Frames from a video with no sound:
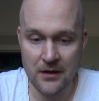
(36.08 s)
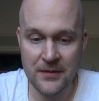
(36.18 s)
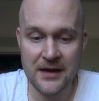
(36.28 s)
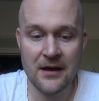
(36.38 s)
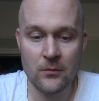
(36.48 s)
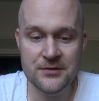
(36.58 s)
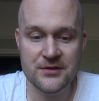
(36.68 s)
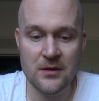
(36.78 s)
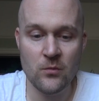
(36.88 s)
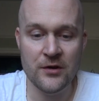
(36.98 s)
In Act 1
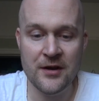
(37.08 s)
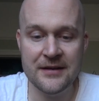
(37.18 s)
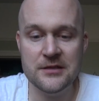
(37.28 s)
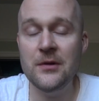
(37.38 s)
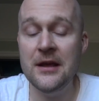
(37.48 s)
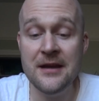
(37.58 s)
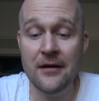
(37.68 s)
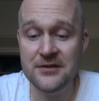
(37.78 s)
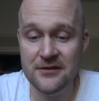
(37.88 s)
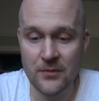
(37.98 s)
Scene 1, an actor playing
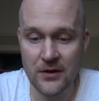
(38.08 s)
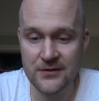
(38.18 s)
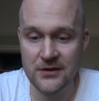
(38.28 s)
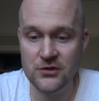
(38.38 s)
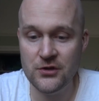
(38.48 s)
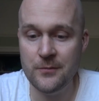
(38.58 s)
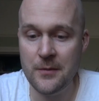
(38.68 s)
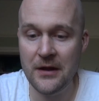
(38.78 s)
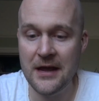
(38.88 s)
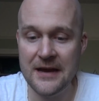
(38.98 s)
Narrative Martin should be
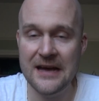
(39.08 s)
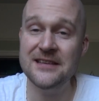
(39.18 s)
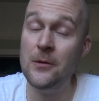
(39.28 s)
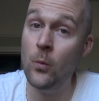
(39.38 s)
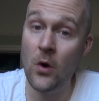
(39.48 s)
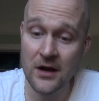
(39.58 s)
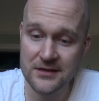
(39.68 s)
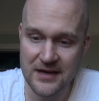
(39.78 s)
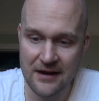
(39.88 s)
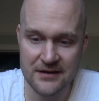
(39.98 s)
played as a
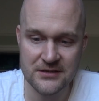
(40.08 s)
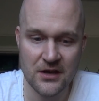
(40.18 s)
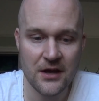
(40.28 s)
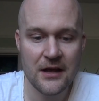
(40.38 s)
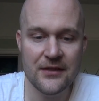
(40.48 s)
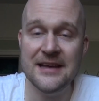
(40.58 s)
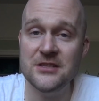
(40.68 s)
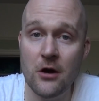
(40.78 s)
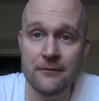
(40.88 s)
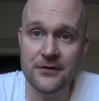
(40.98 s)
wise character that is
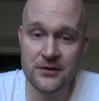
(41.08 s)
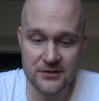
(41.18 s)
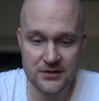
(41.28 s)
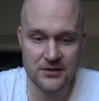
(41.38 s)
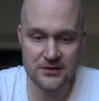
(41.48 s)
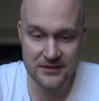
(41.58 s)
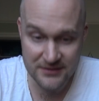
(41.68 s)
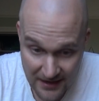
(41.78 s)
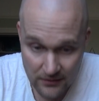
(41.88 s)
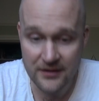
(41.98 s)
confident to
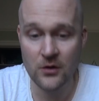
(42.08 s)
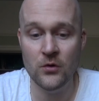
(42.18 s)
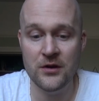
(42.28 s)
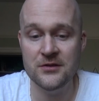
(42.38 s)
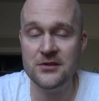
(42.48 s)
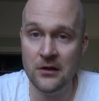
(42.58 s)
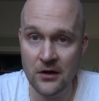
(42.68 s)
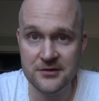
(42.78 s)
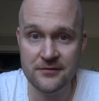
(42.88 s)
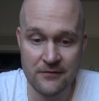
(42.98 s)
tell the audience
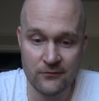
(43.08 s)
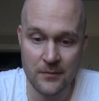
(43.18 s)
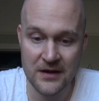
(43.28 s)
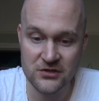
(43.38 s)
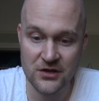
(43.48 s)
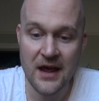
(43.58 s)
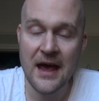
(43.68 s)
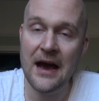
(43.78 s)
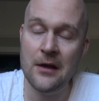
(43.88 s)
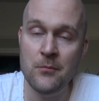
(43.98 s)
lots of information
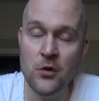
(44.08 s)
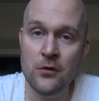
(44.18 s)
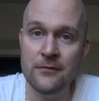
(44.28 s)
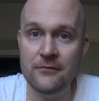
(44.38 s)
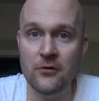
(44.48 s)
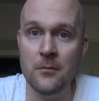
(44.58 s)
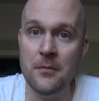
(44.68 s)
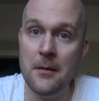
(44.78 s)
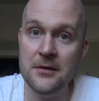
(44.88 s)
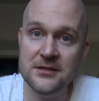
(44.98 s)
and move from
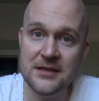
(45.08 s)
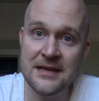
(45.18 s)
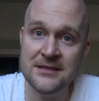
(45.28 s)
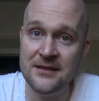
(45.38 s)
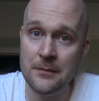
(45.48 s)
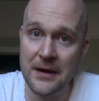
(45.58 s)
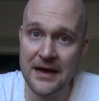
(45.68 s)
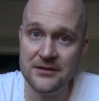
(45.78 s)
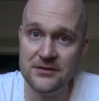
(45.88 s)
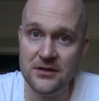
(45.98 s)
scenes in the
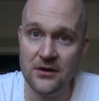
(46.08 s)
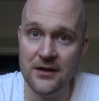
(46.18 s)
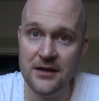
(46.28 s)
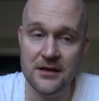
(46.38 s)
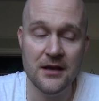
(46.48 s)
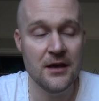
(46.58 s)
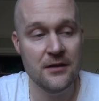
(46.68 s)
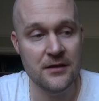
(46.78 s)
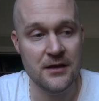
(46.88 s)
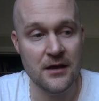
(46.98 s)
past, i.e.
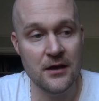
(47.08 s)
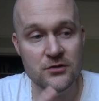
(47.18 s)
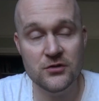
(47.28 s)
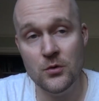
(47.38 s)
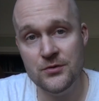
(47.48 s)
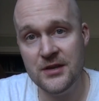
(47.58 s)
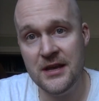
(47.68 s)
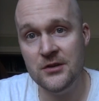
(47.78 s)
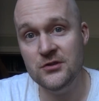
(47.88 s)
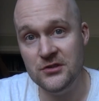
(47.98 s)
the school
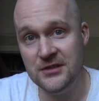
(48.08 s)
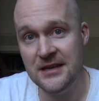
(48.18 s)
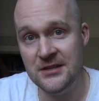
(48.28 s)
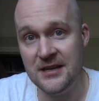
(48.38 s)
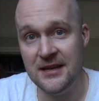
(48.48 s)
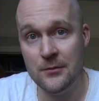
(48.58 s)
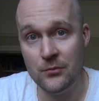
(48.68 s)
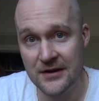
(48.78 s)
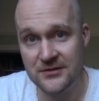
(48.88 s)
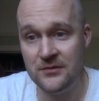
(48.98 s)
scene, to scenes in the
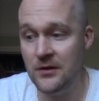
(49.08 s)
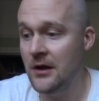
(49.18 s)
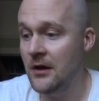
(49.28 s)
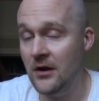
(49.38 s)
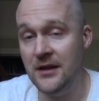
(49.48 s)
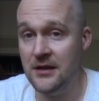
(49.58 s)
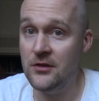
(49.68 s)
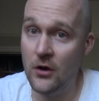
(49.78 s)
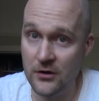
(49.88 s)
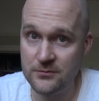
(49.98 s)
present, i.e.
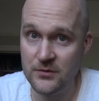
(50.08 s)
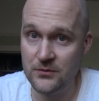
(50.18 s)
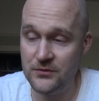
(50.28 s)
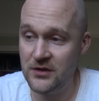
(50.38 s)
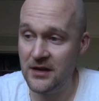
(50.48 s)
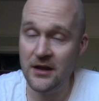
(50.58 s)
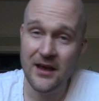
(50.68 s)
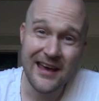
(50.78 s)
the hospital scene.